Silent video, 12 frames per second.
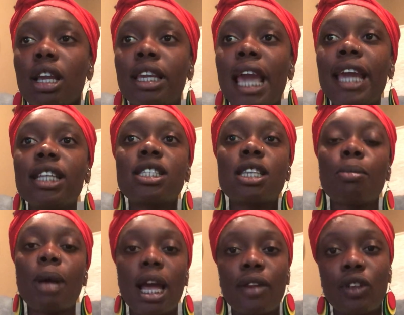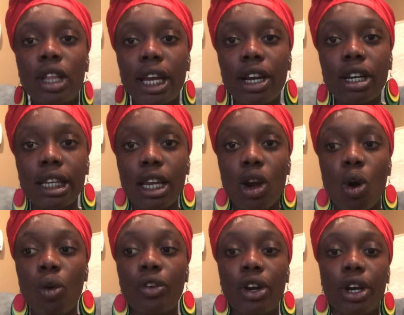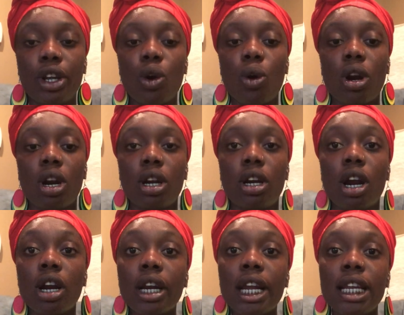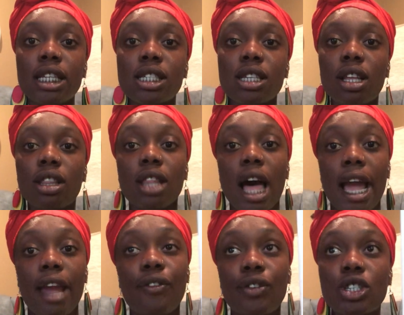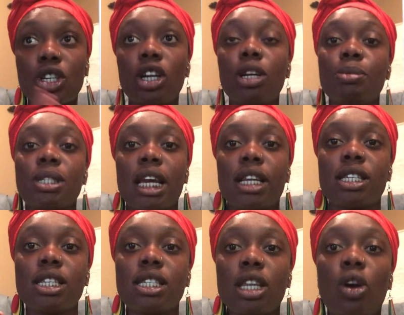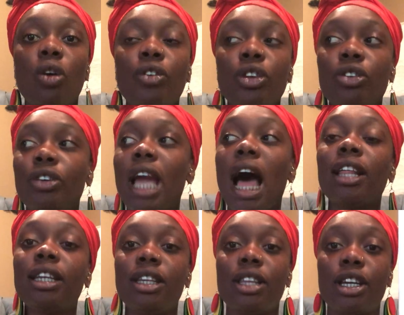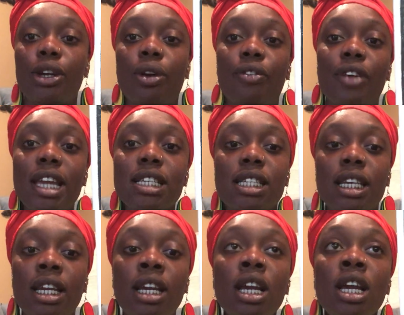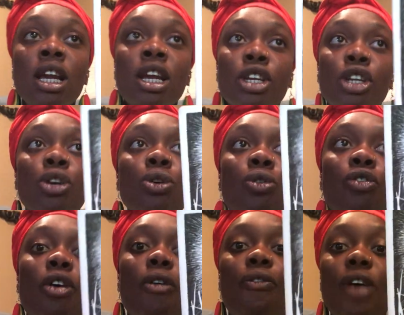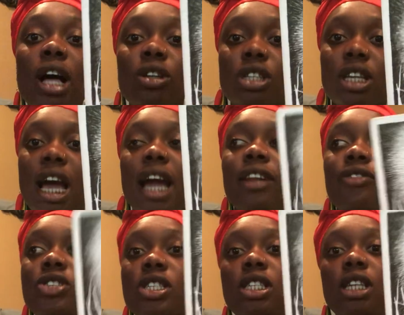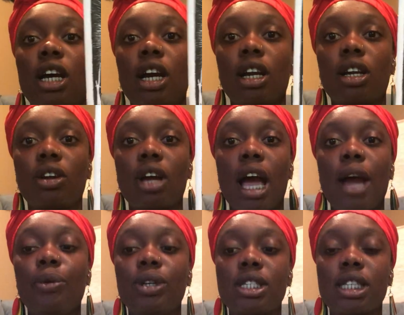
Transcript: gain some kind of clarity over your current life circumstances and over the reality that you're facing. You've felt kind of stuck, I would